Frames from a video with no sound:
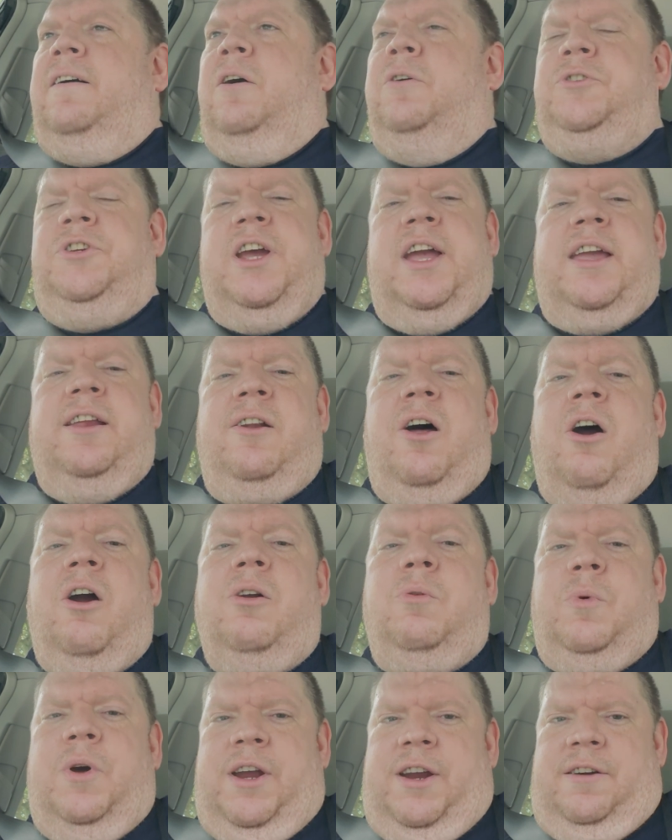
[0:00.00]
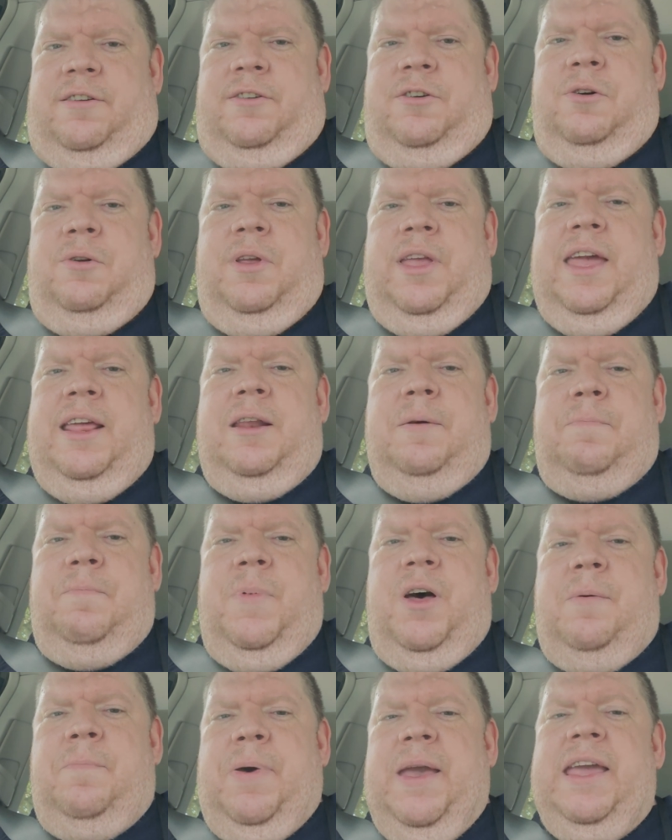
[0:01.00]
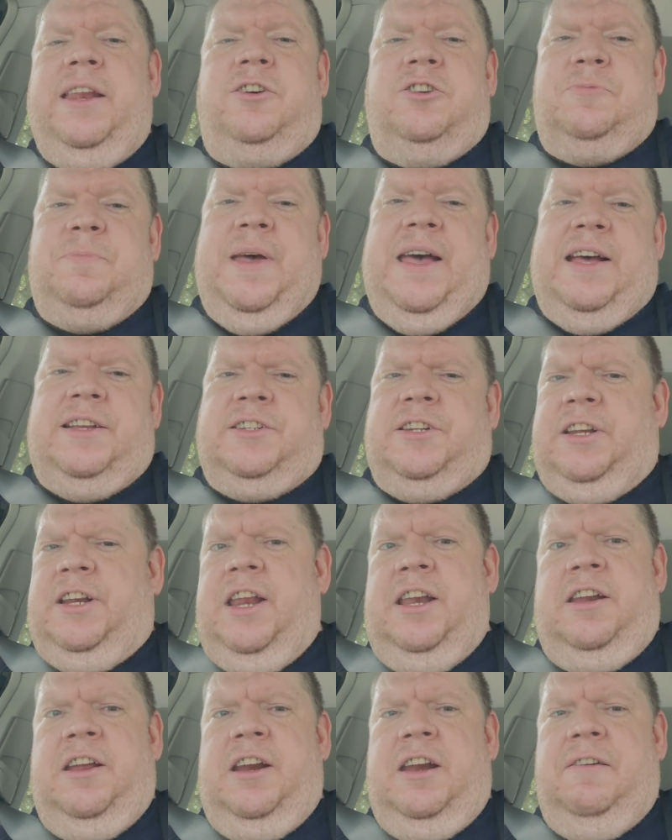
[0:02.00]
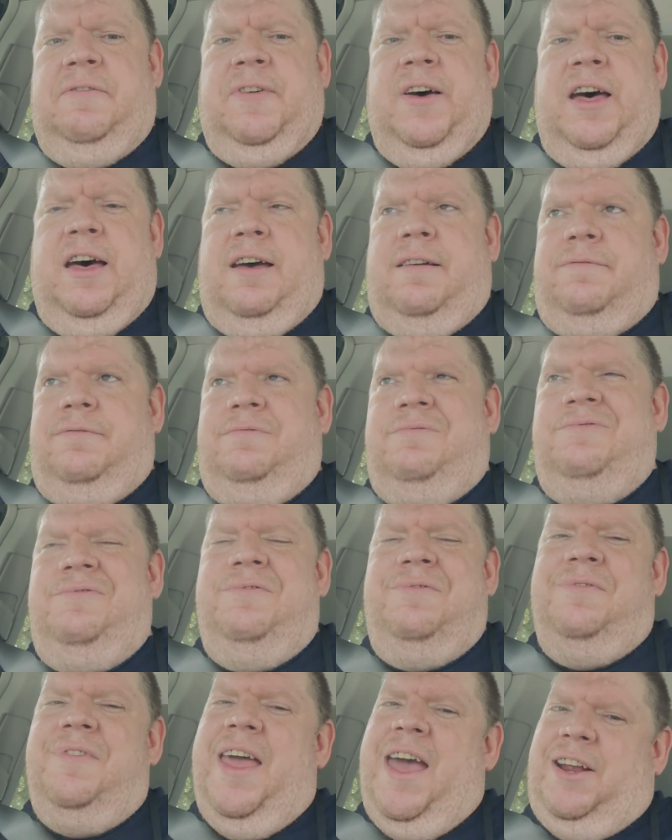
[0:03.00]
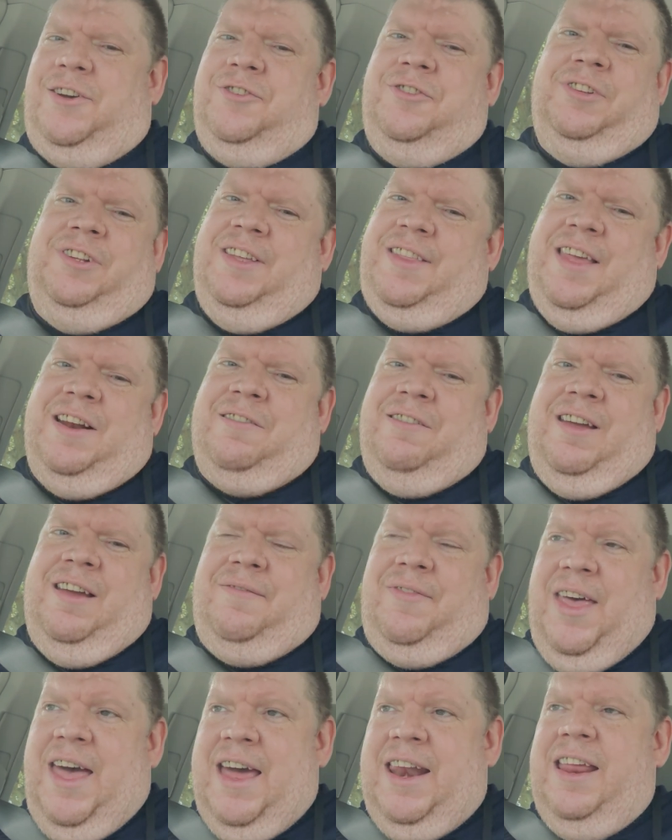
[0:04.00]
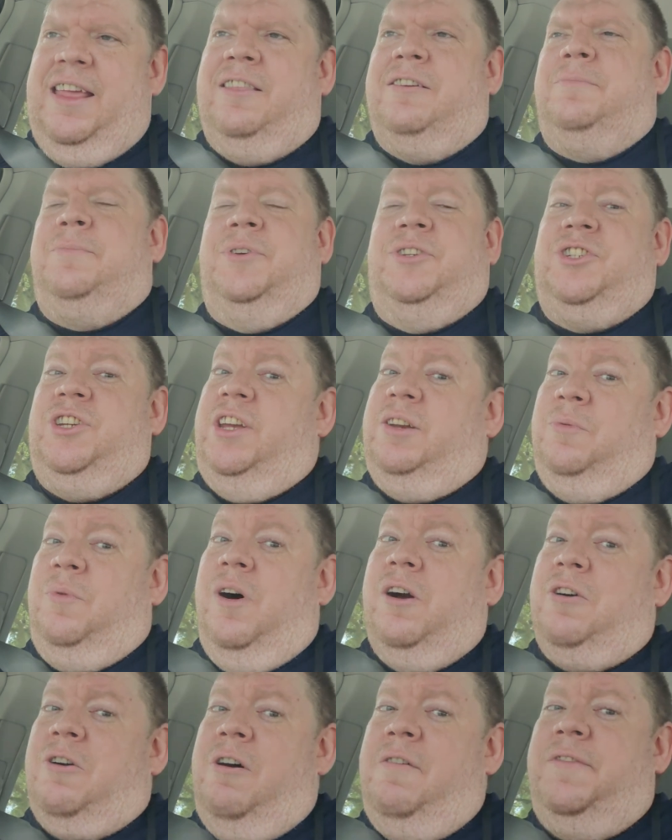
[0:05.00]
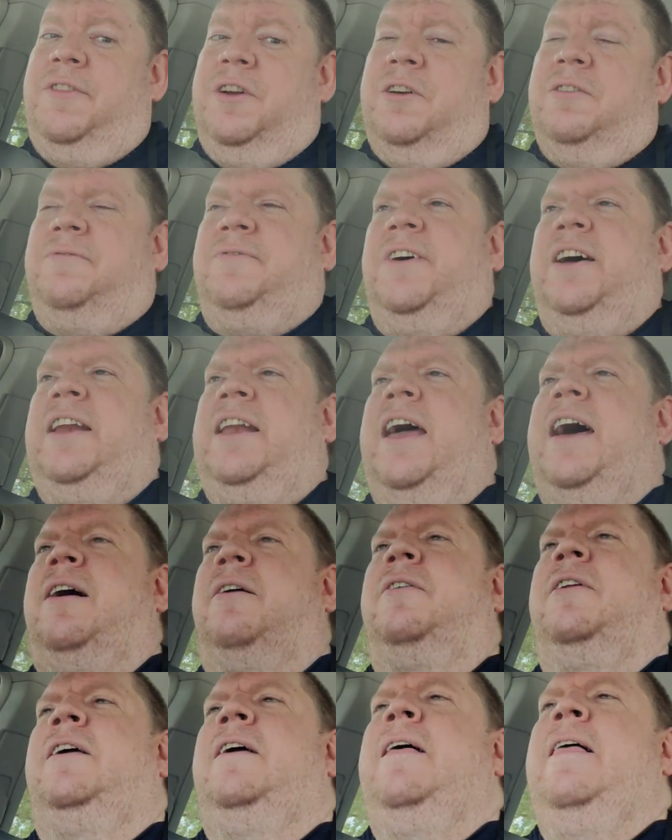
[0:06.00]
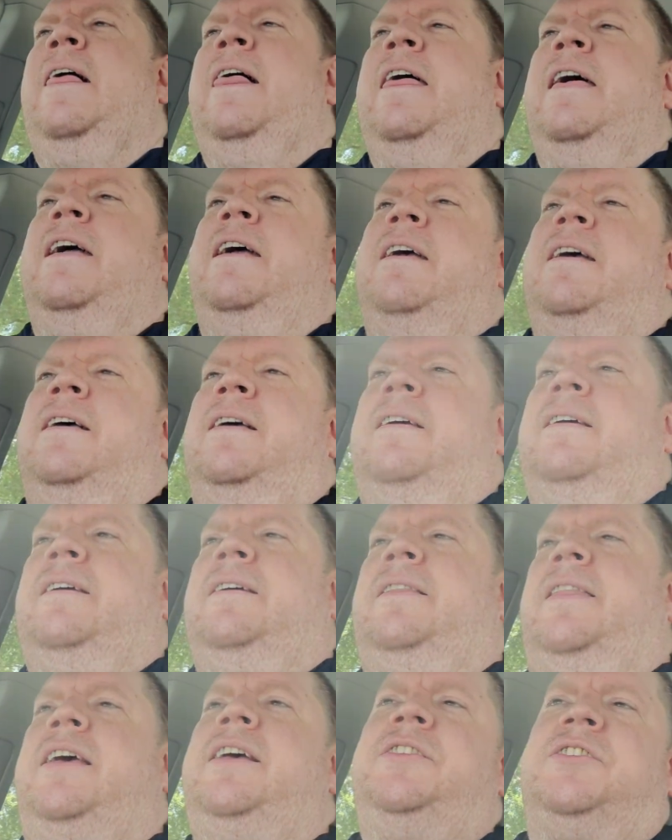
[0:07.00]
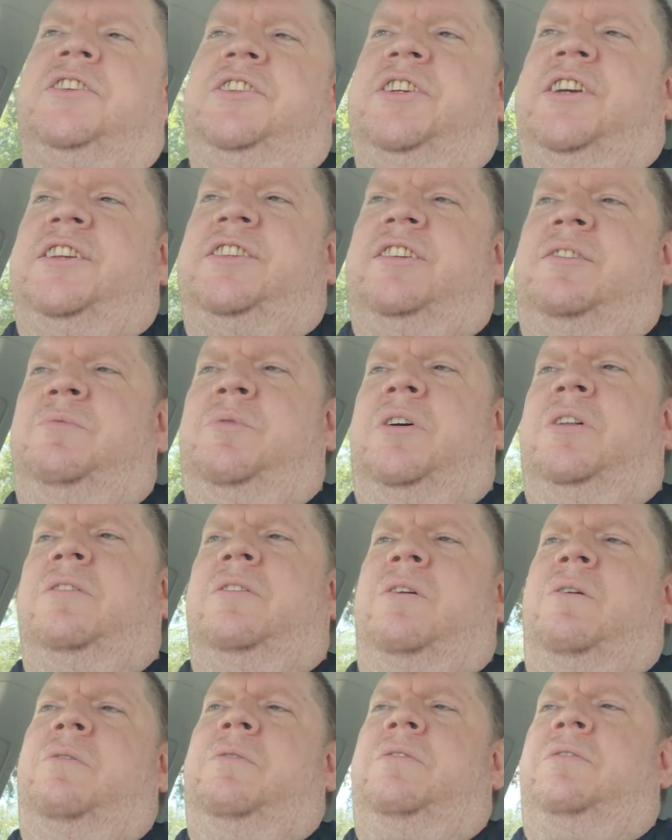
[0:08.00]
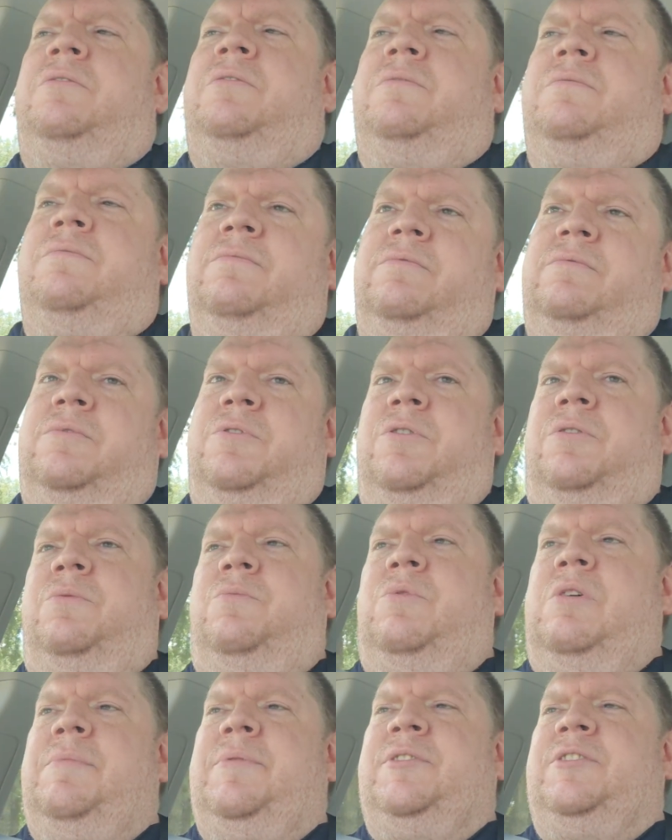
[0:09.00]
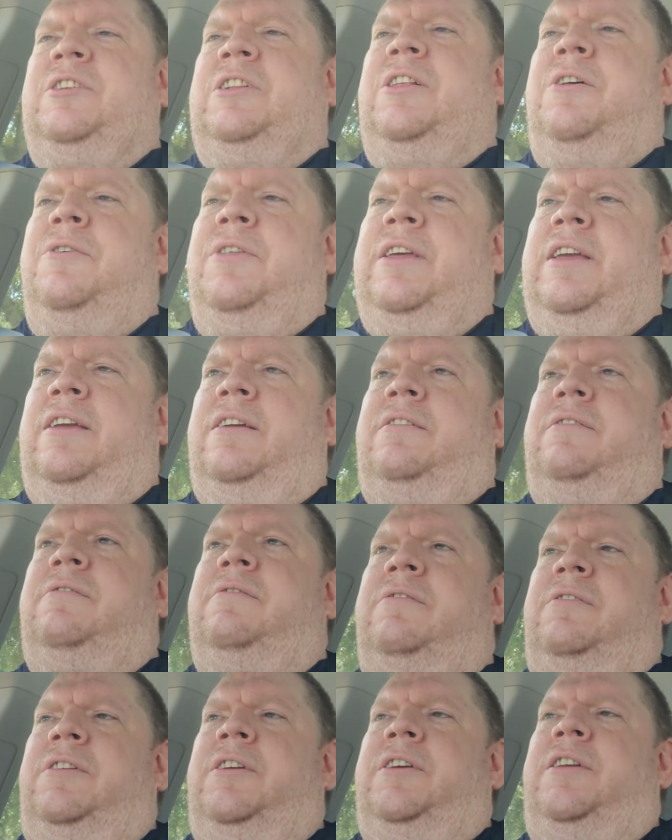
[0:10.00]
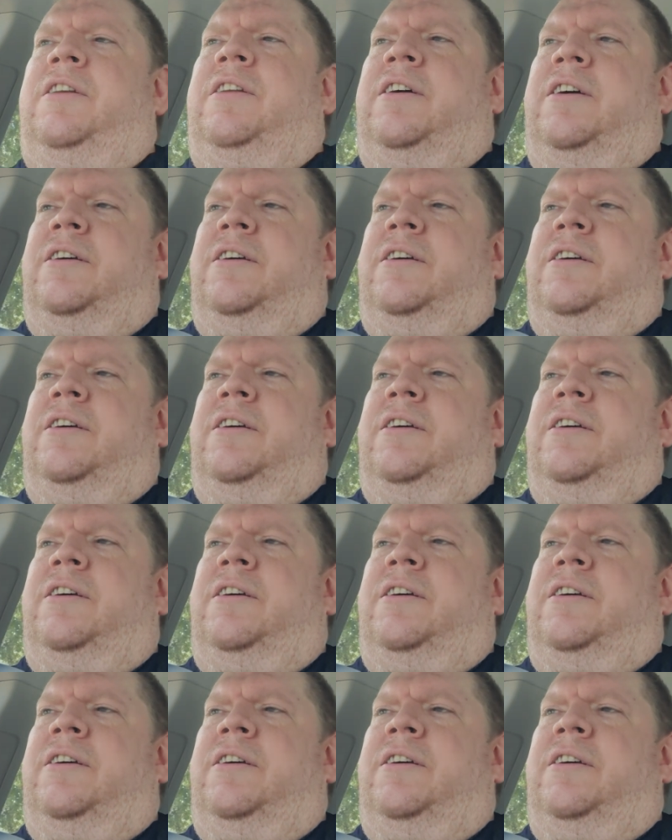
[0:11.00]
Check in hardware. Go get a painter's mask, an N95. Naturally, they don't have that either, but you had to walk over there to find out. And they suggested, well, go to women's clothing and